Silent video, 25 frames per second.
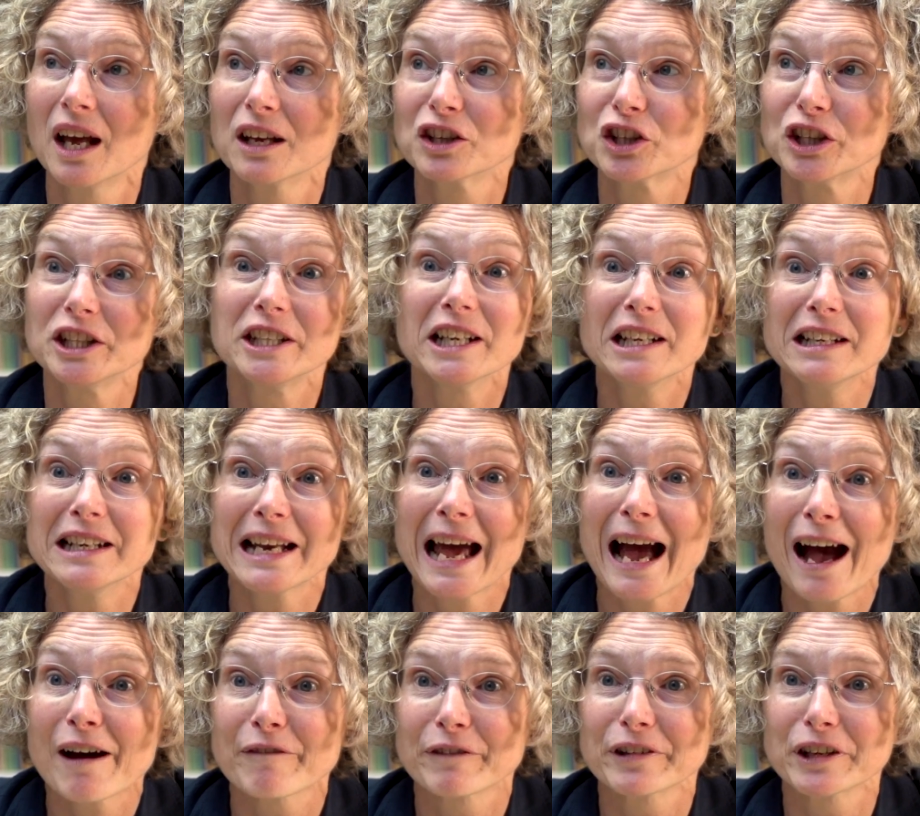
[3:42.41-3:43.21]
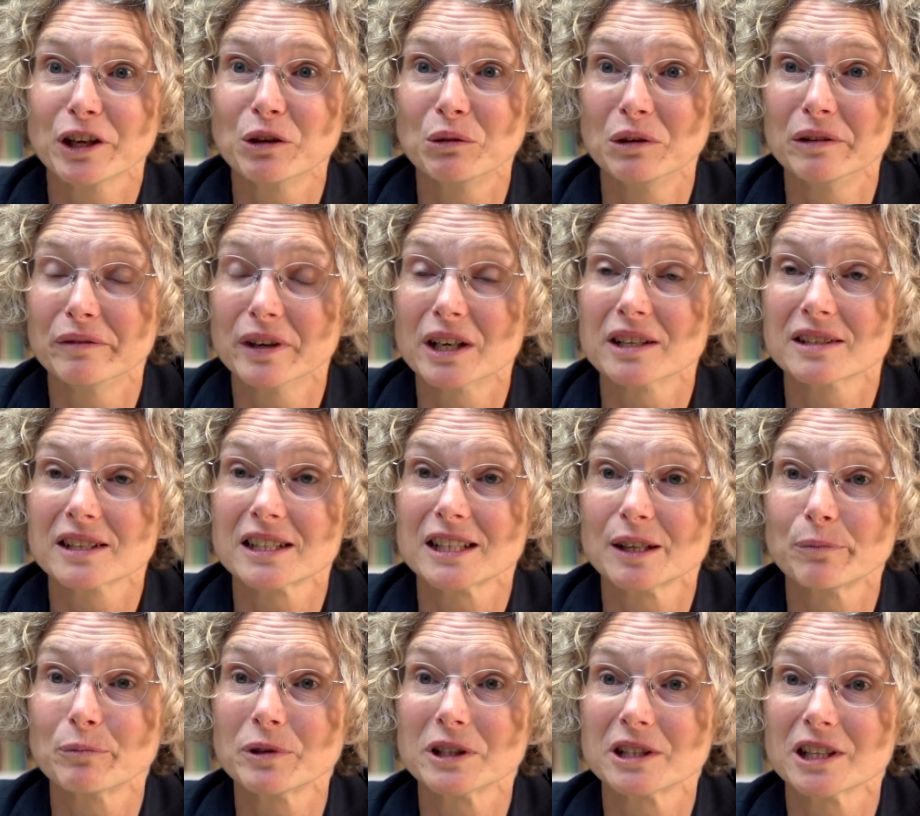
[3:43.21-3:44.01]
She didn't have a
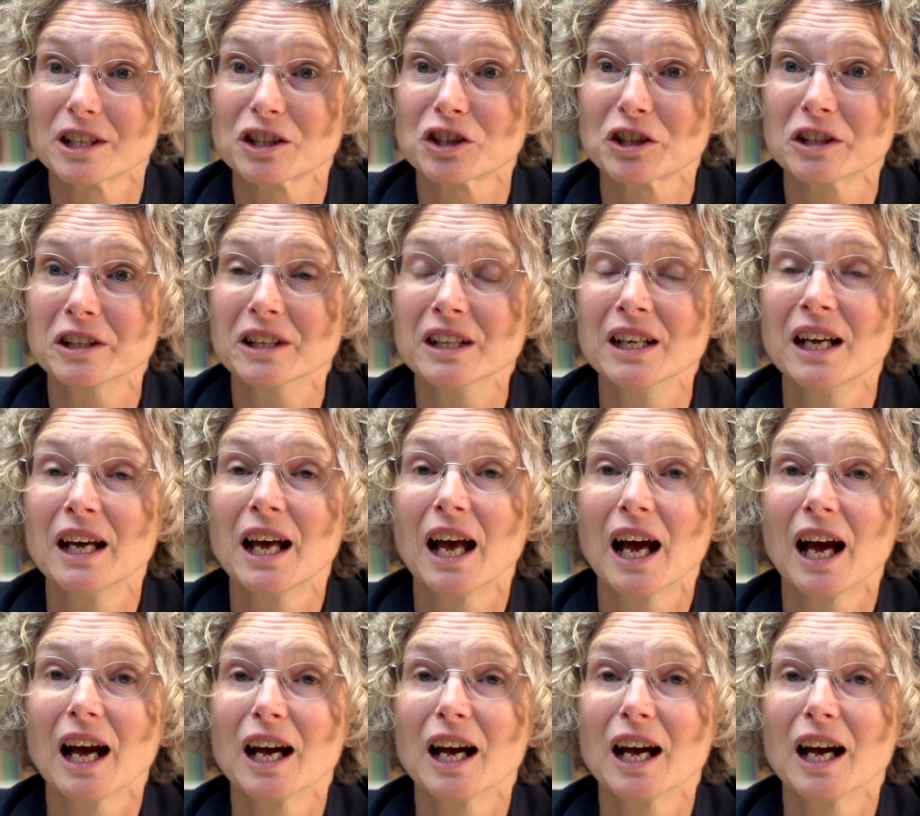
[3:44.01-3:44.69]
university position,